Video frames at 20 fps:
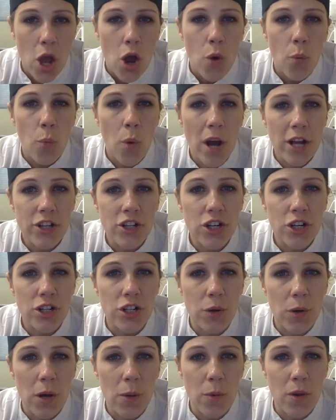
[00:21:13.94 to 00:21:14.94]
What you're
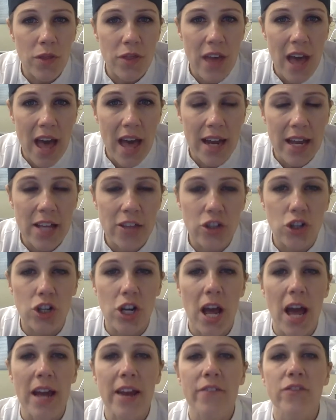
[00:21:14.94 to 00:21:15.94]
doing with that is you're
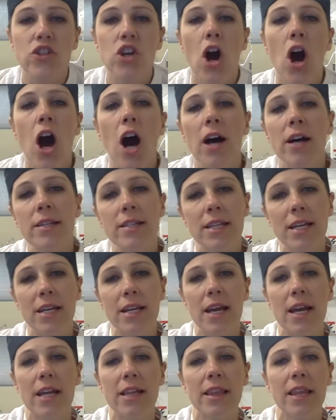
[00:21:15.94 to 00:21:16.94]
kind of
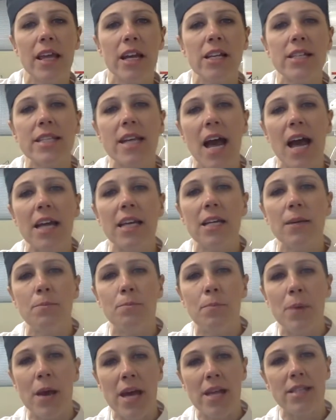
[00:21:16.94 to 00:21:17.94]
tossing in little tiny
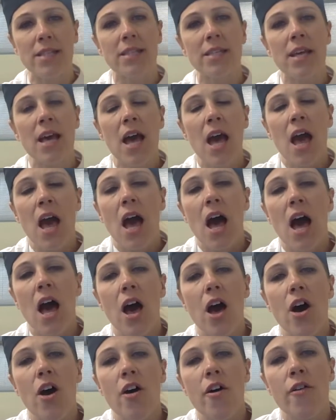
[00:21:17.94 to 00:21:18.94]
bits
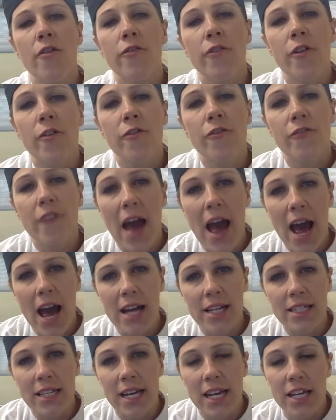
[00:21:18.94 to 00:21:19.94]
of
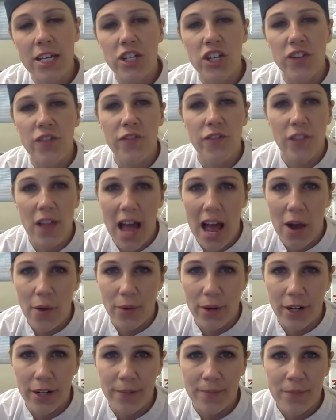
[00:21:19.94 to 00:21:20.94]
fat into
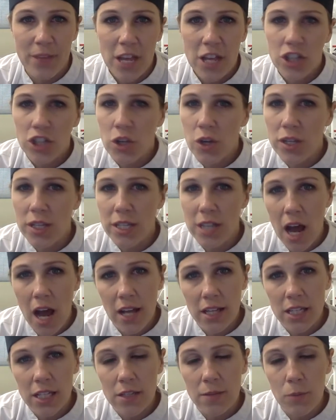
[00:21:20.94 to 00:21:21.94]
flour. So it's
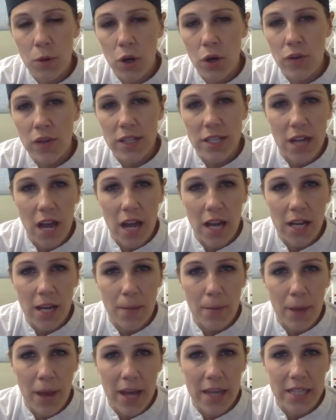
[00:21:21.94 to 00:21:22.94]
not smooth, it's not
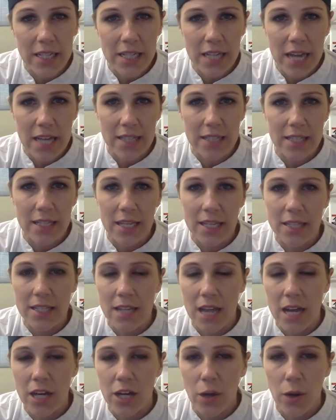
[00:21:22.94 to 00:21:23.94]
combined nicely, it's
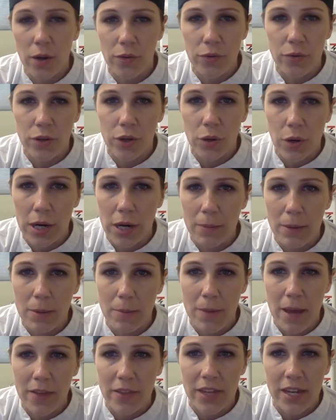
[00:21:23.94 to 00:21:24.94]
not going through the creamy
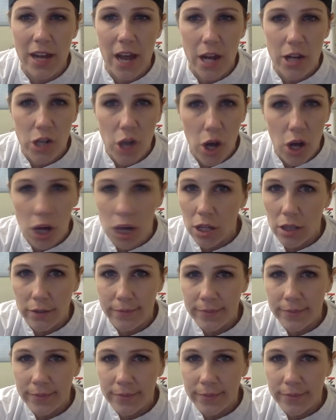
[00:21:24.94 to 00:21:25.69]
method at all.